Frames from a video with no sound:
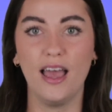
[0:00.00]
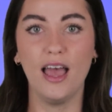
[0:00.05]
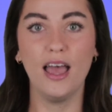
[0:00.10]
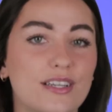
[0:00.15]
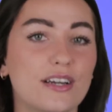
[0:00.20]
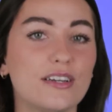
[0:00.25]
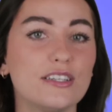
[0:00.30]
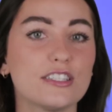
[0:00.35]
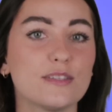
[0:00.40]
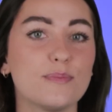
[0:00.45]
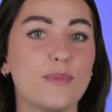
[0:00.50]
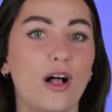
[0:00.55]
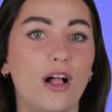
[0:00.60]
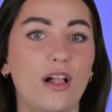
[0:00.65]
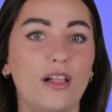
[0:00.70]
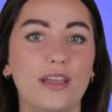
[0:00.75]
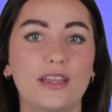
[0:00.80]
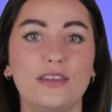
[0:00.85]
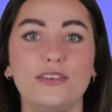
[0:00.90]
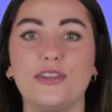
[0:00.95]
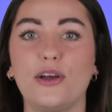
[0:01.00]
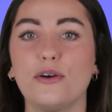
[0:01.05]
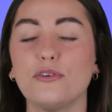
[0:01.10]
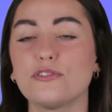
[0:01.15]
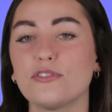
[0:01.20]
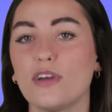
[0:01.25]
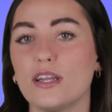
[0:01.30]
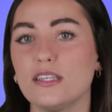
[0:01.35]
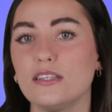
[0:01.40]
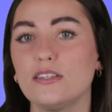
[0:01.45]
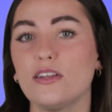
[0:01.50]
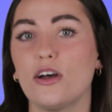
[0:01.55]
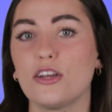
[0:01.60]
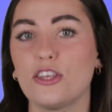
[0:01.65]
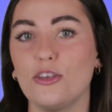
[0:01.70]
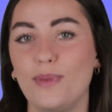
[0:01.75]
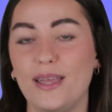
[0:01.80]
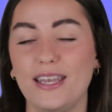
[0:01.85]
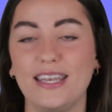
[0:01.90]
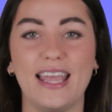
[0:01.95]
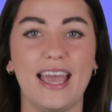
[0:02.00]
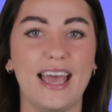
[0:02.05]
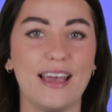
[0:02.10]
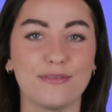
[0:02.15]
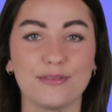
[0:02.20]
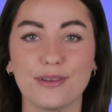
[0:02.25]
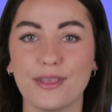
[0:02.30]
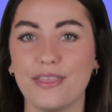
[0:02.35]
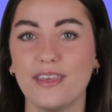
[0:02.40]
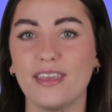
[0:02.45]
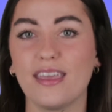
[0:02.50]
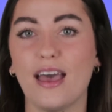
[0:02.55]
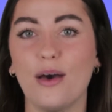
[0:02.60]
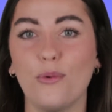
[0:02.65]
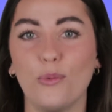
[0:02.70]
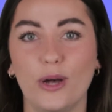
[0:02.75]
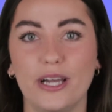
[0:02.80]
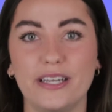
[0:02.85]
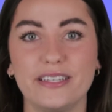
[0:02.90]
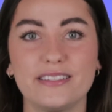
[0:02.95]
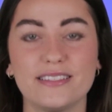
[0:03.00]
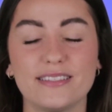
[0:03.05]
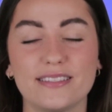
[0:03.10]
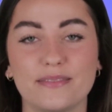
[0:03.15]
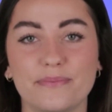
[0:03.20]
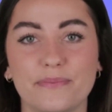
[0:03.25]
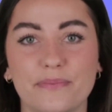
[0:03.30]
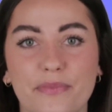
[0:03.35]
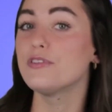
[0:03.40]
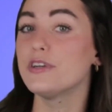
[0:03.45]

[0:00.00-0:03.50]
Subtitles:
Start small and don't try to document everything at once.